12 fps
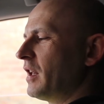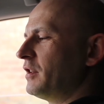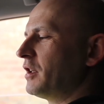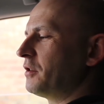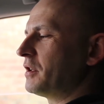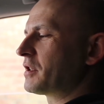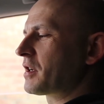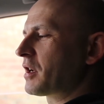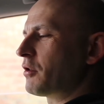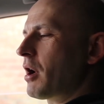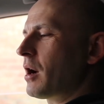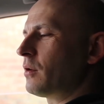Near its
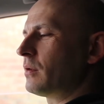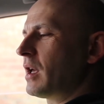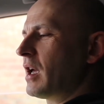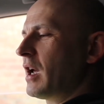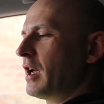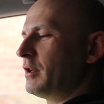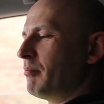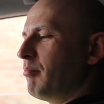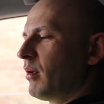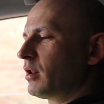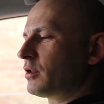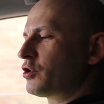crown,
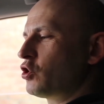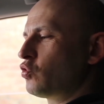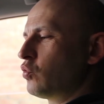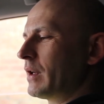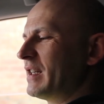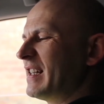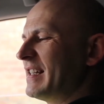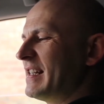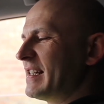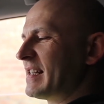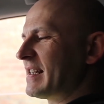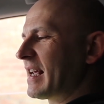it bulged with the
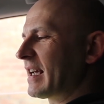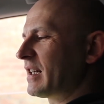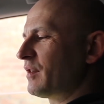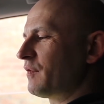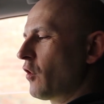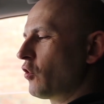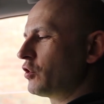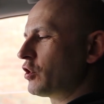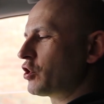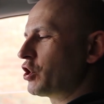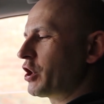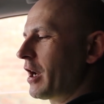distinctive
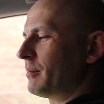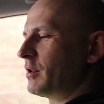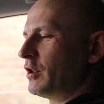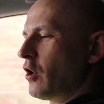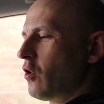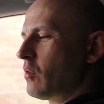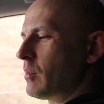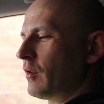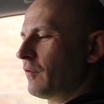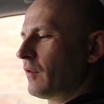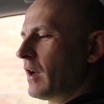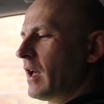onion-shaped dome
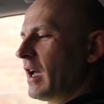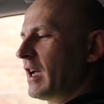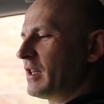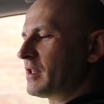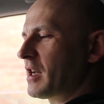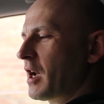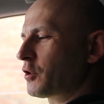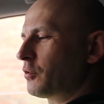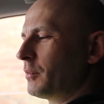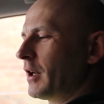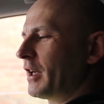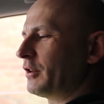of its
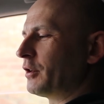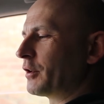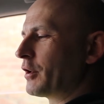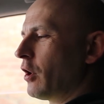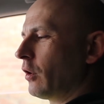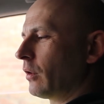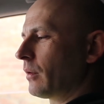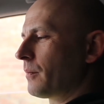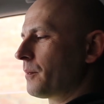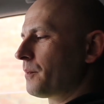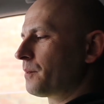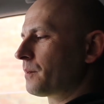accumulator gall.
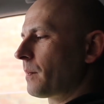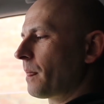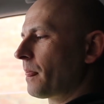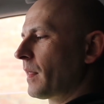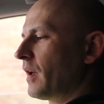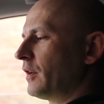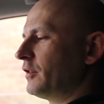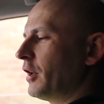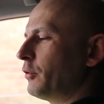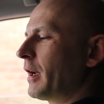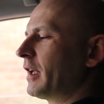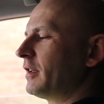
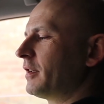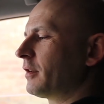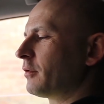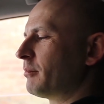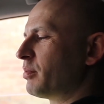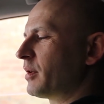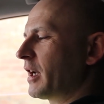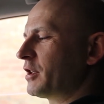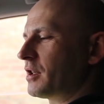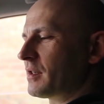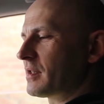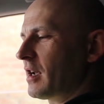The radial
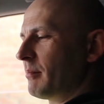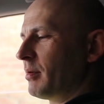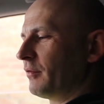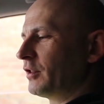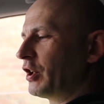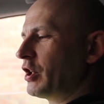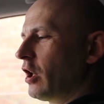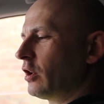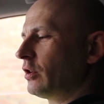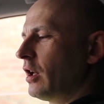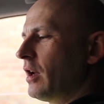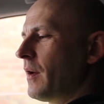branches above the
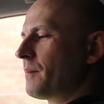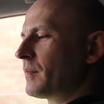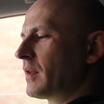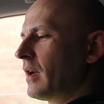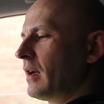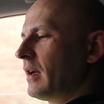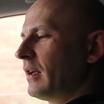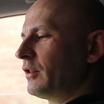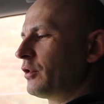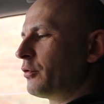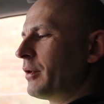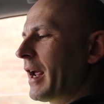gall
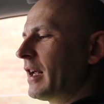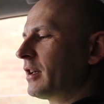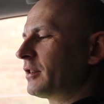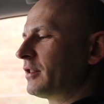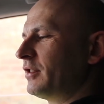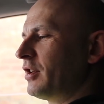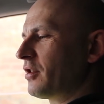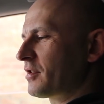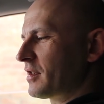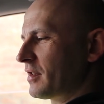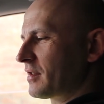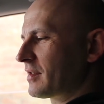trailed
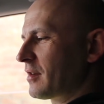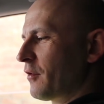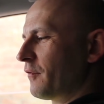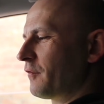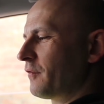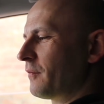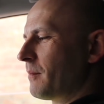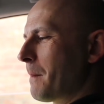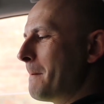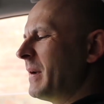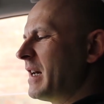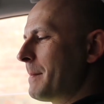dozens of
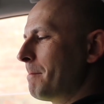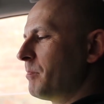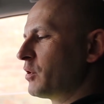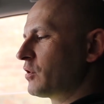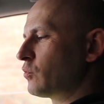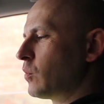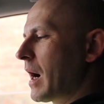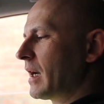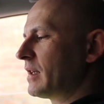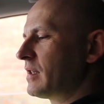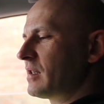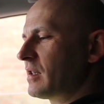nimbus
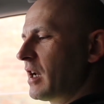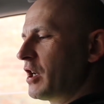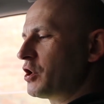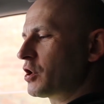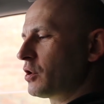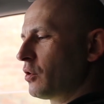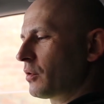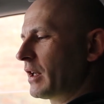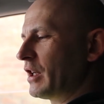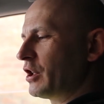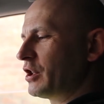vines, each looking